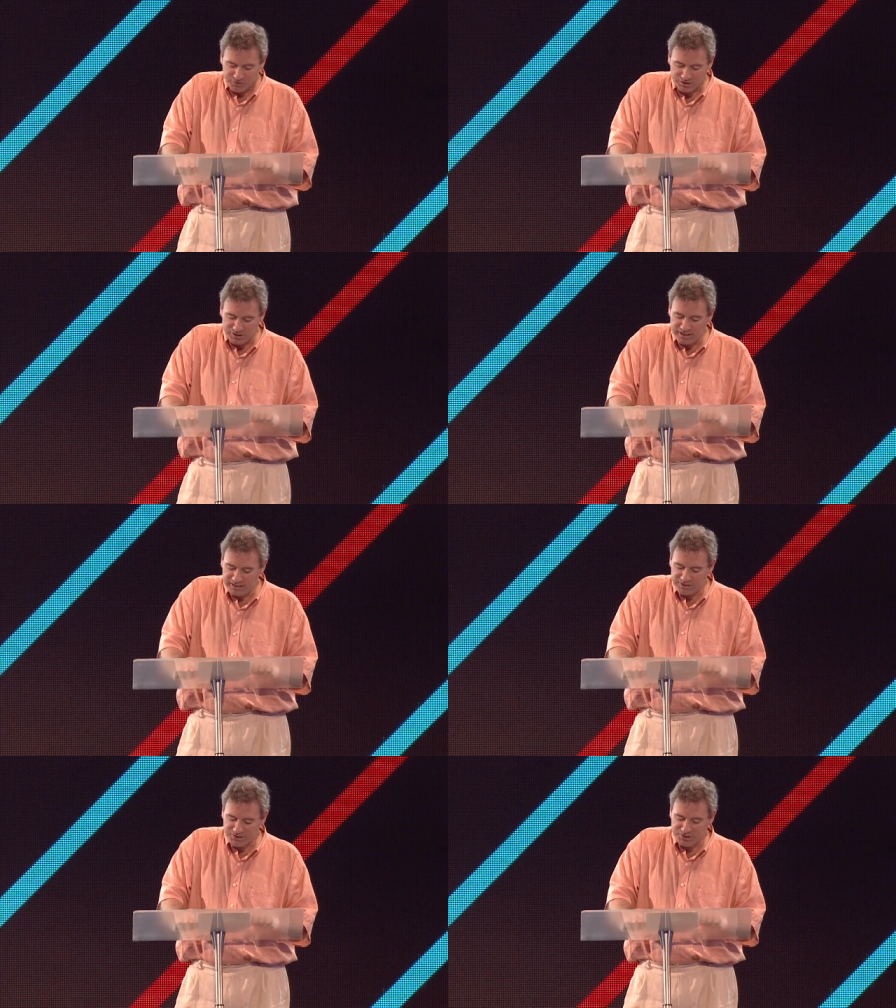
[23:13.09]
the
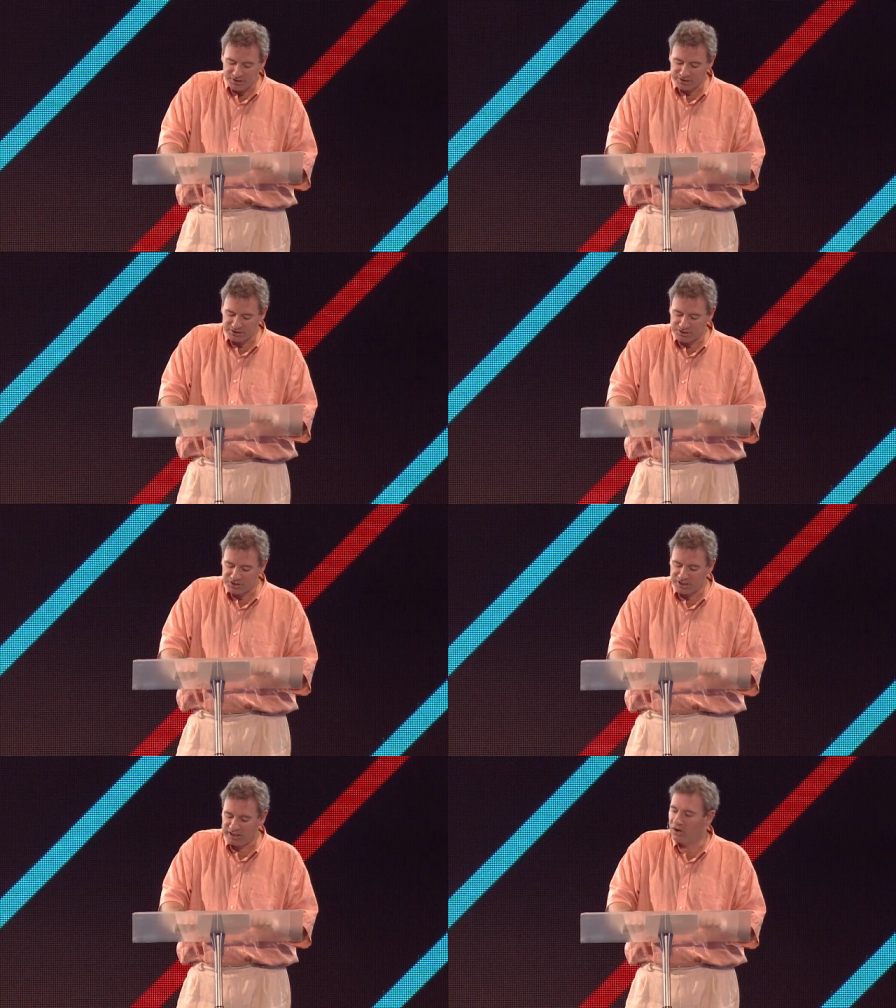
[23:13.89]
near
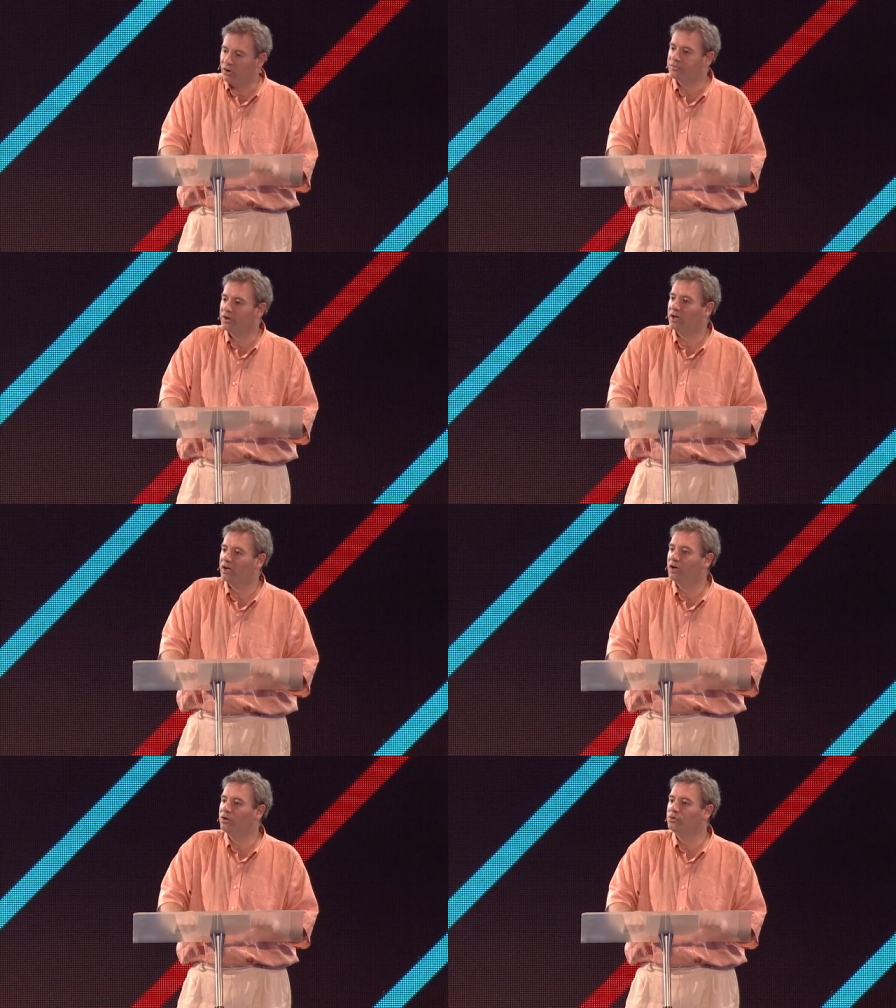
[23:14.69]
certainty of her
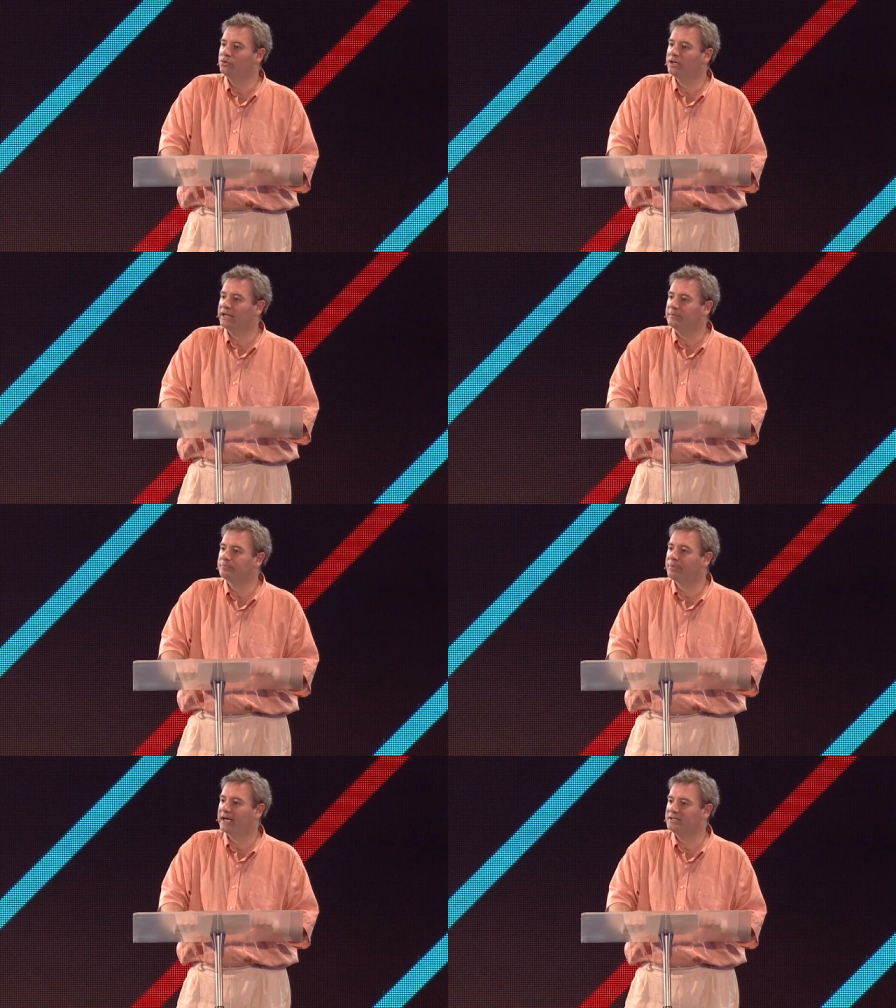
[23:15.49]
own
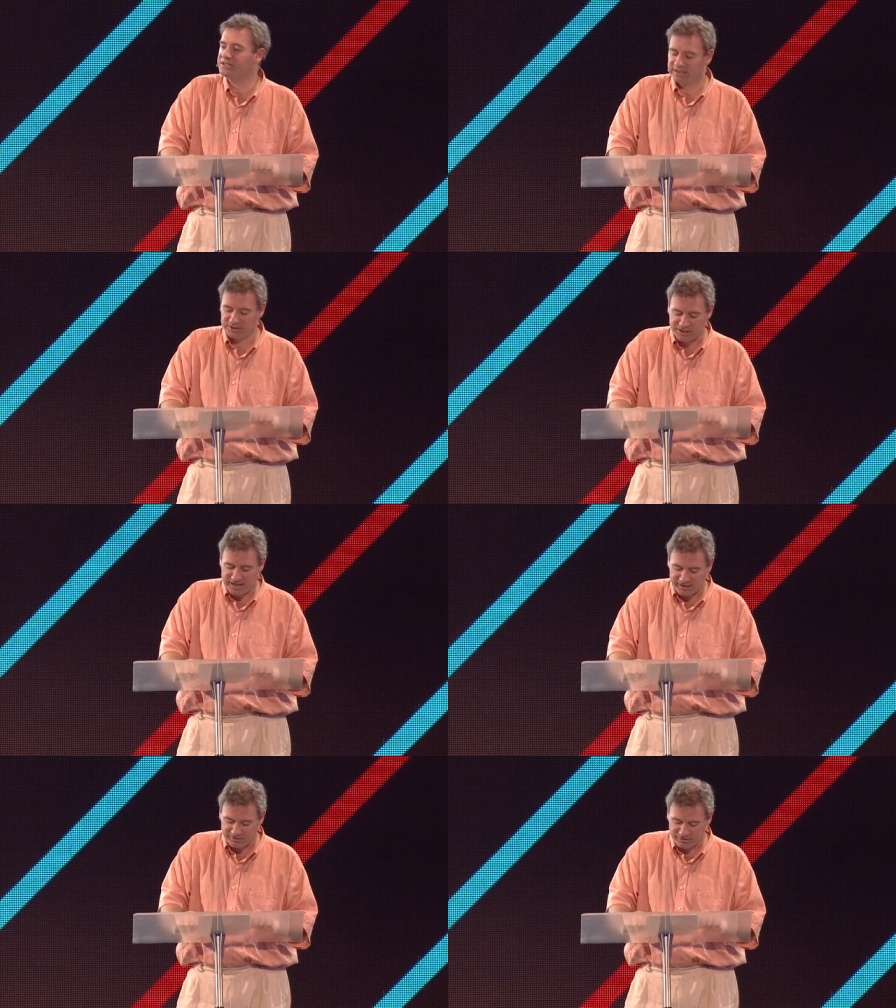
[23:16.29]
impending
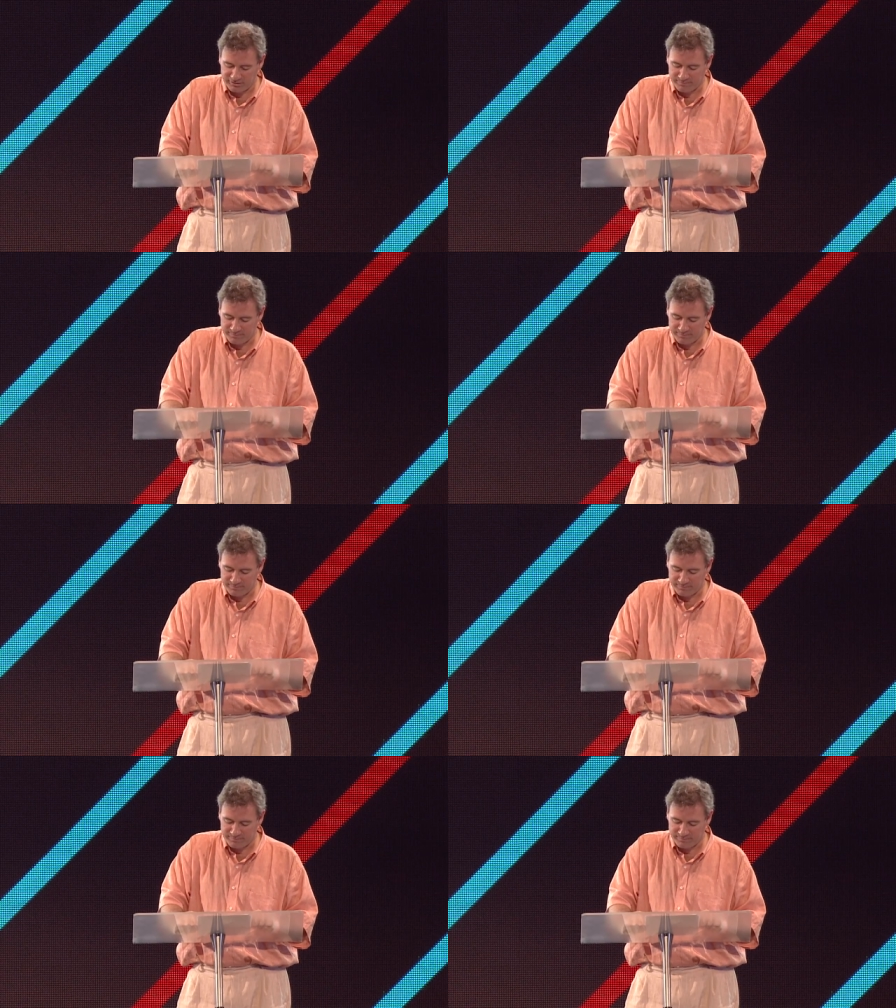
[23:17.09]
death.